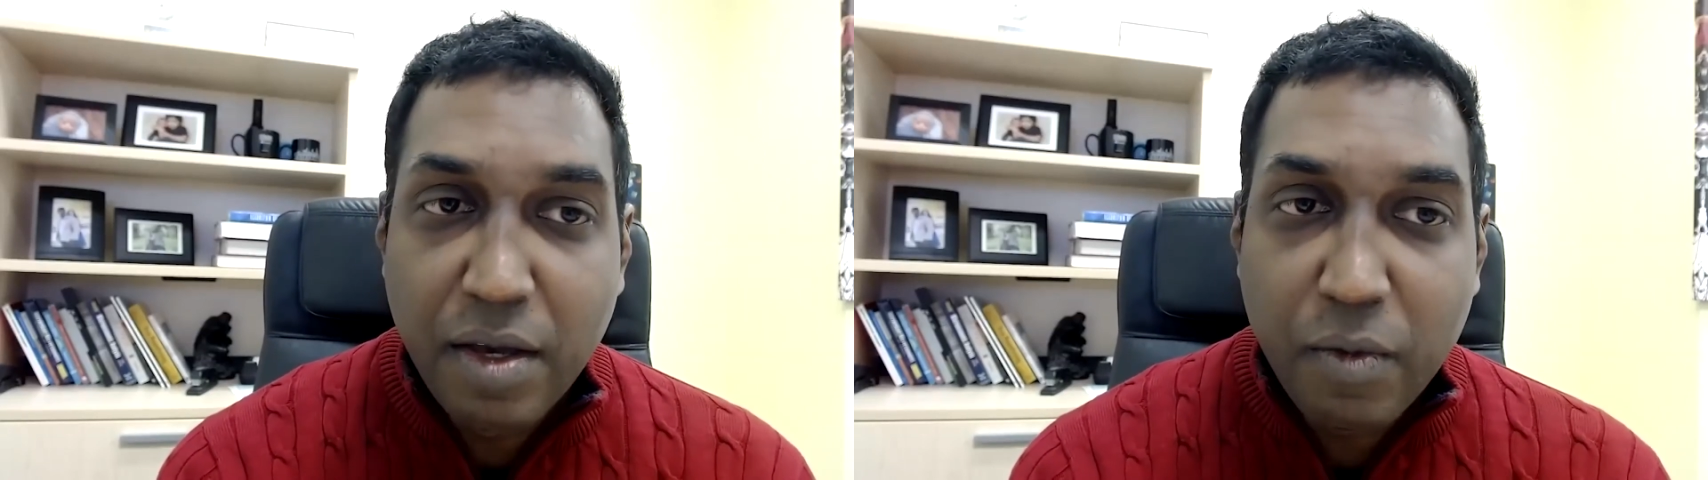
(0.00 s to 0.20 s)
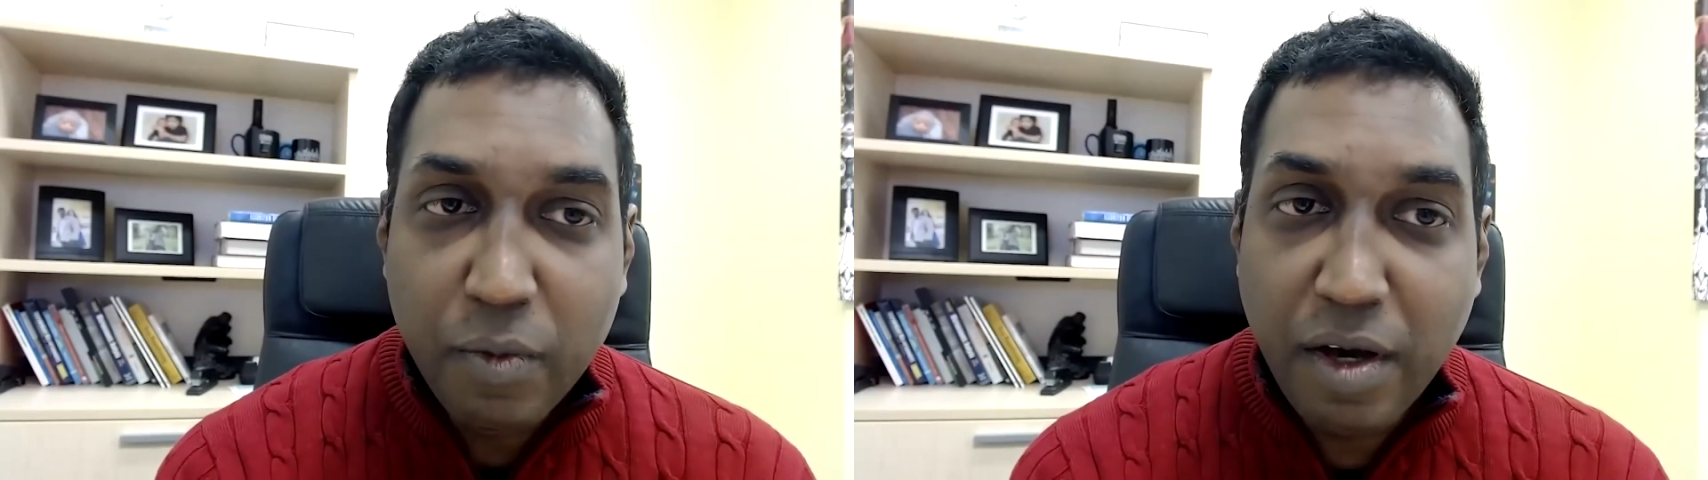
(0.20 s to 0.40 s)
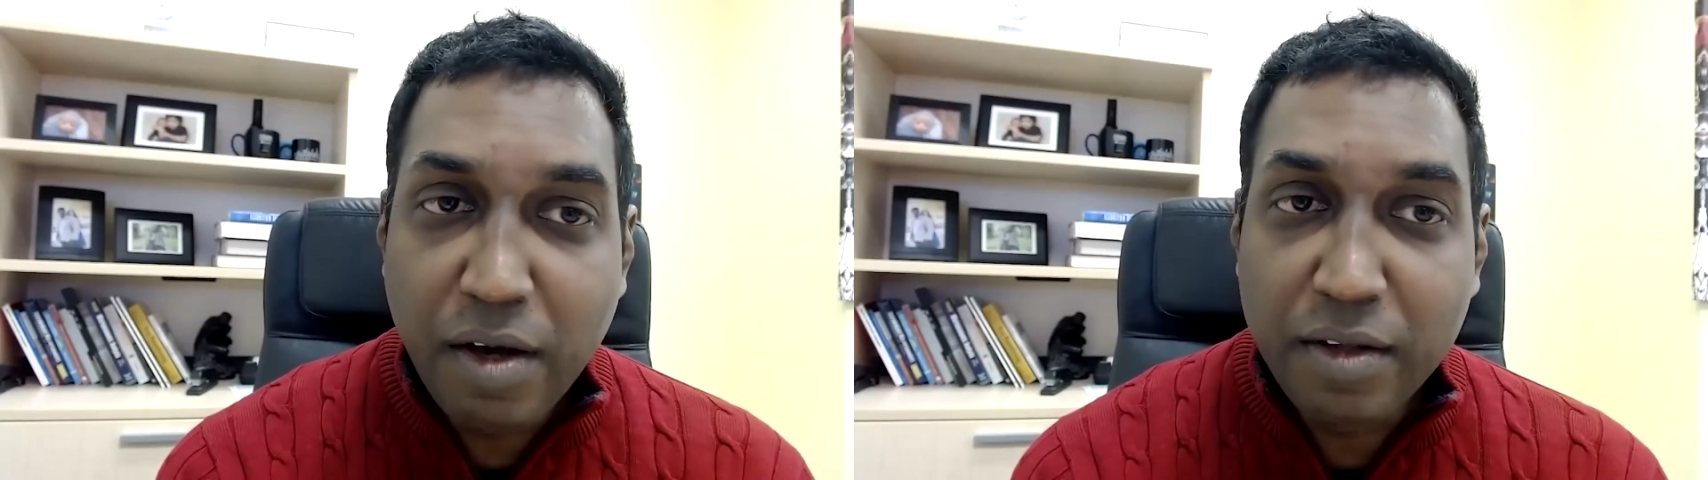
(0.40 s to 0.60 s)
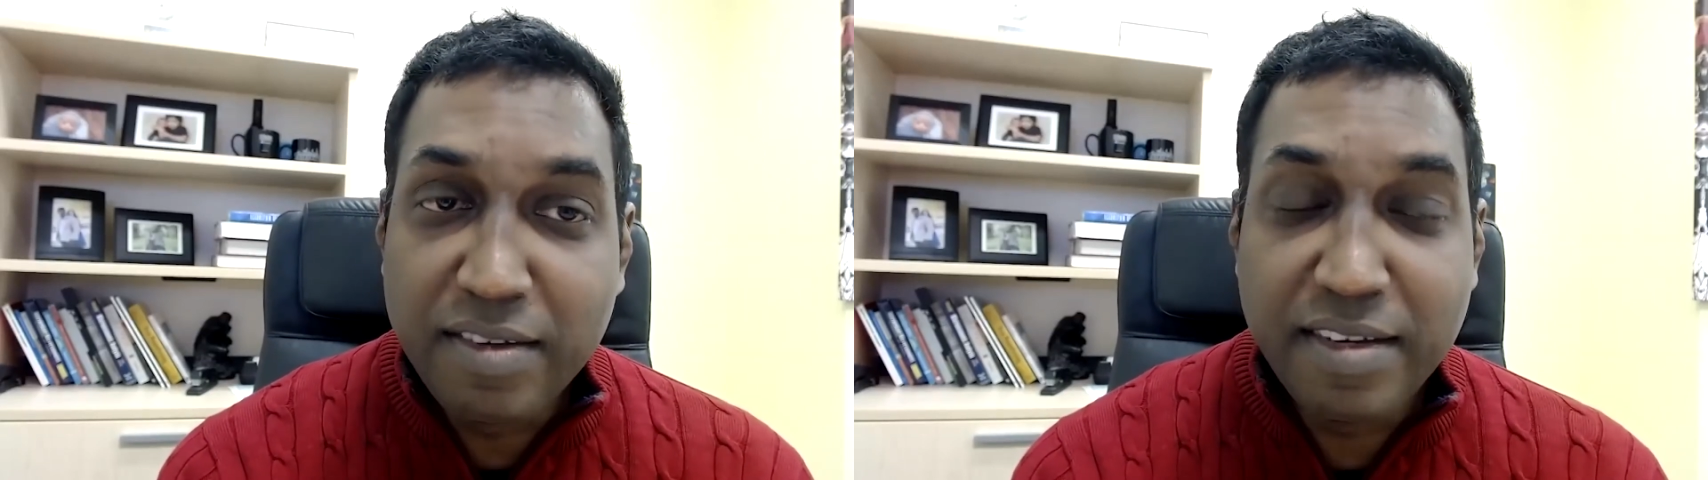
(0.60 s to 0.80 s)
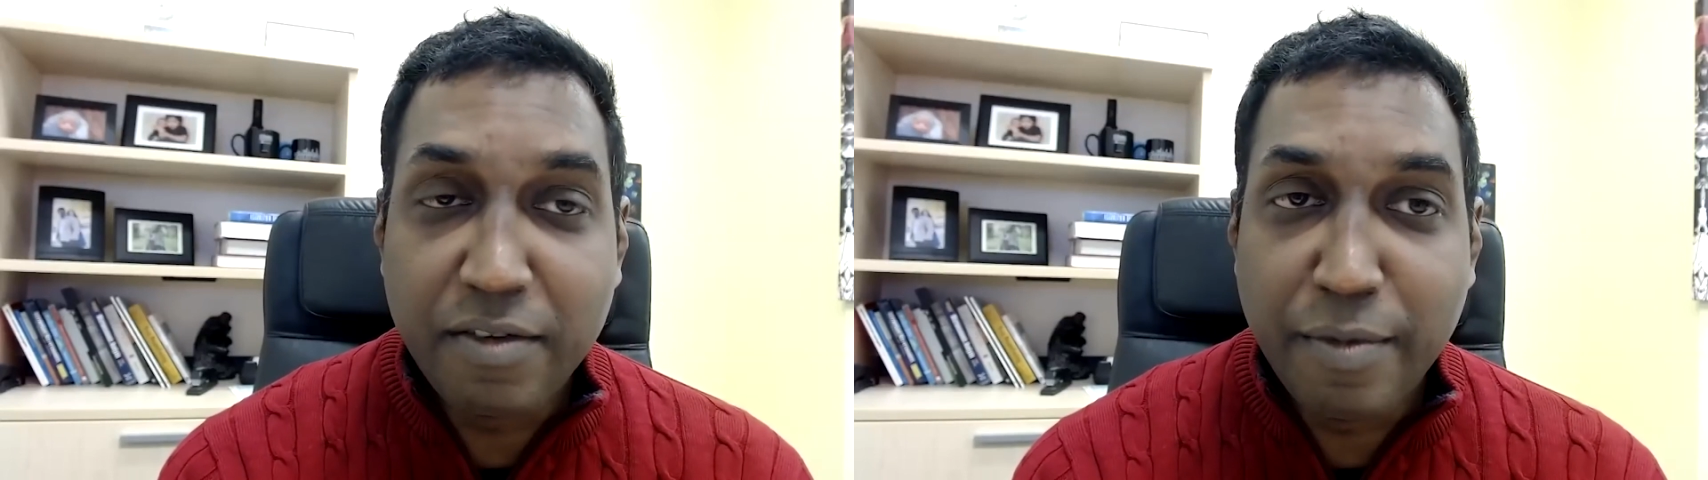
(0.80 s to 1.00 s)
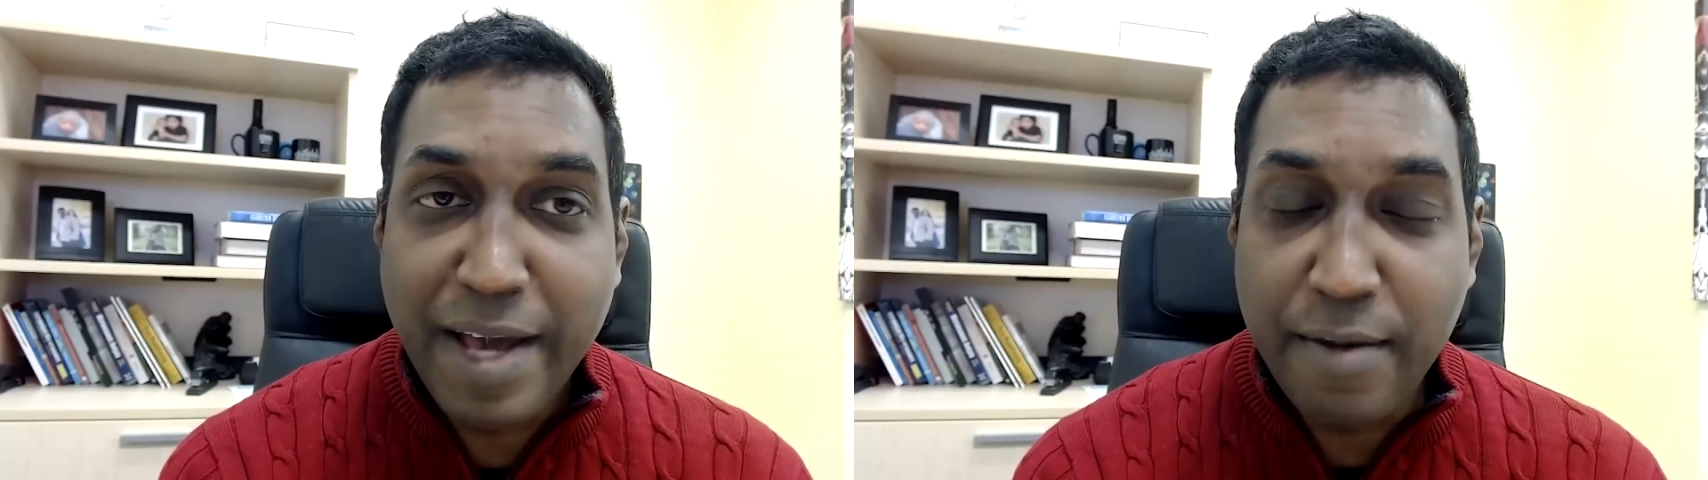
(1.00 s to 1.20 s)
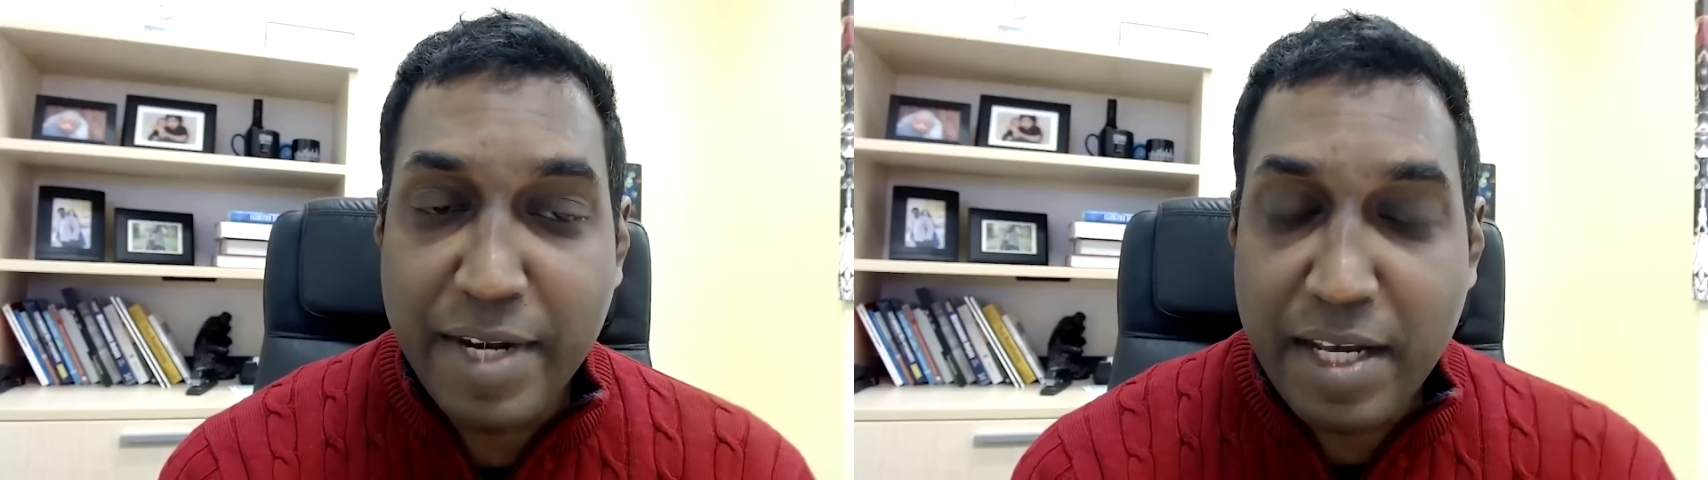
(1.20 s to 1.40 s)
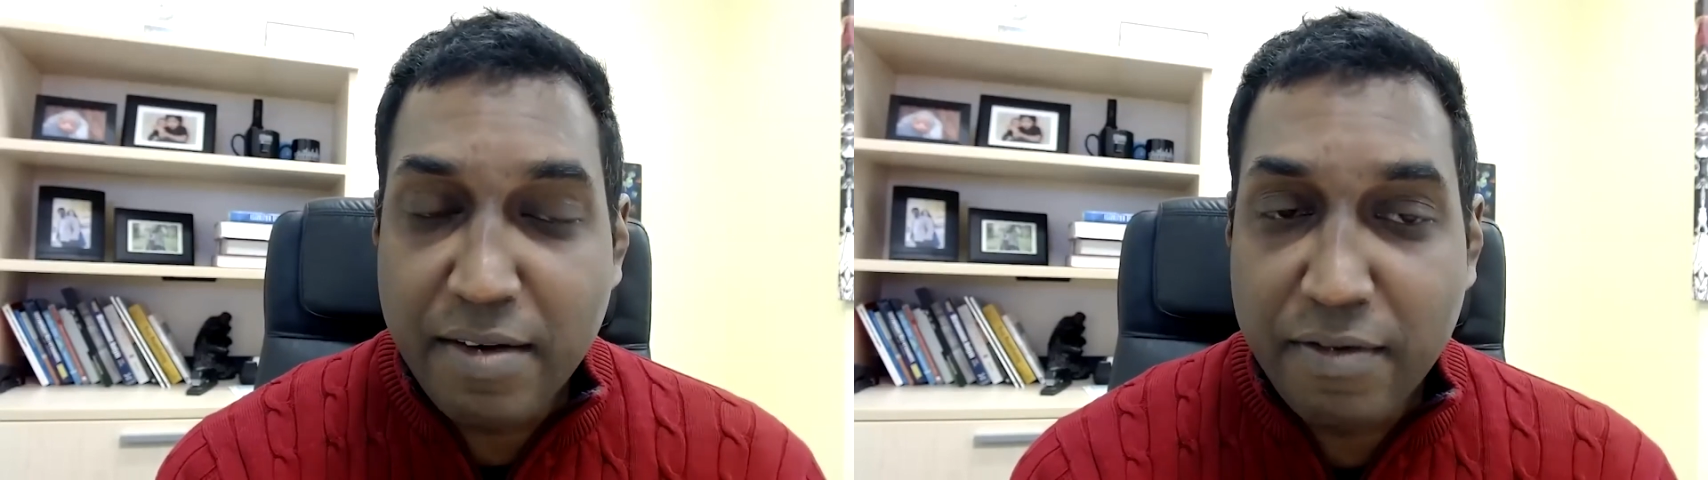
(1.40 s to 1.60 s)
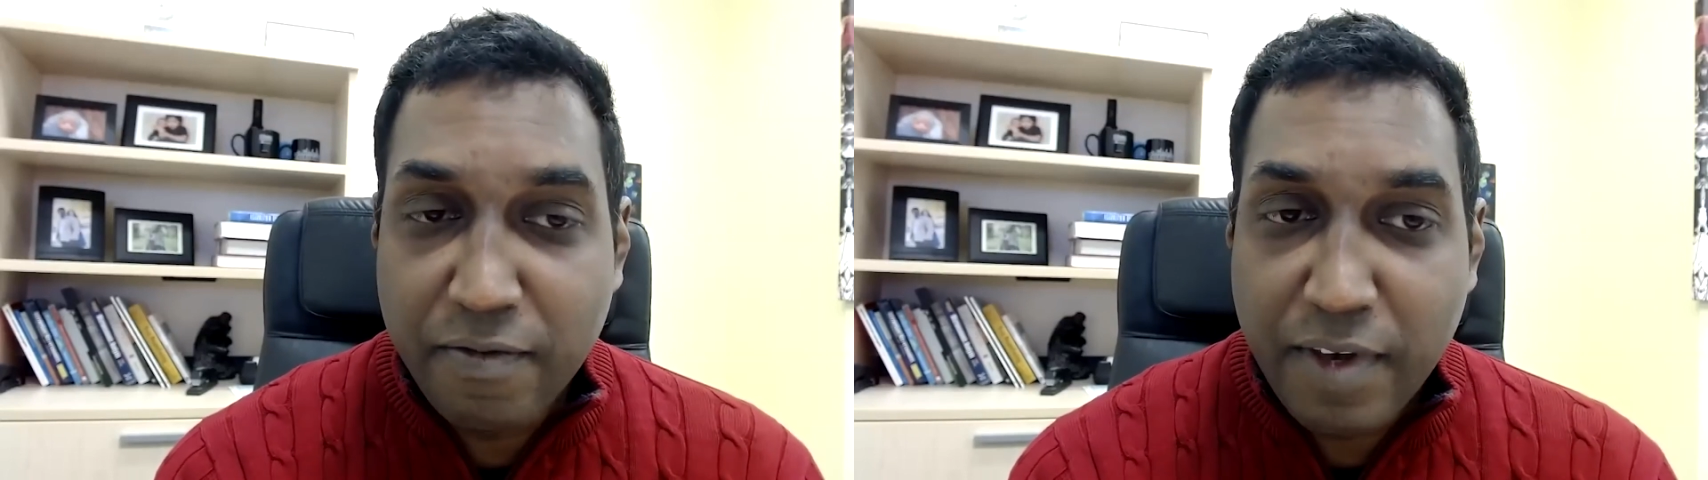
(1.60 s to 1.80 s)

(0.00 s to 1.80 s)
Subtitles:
we all descend from Adam and Eve.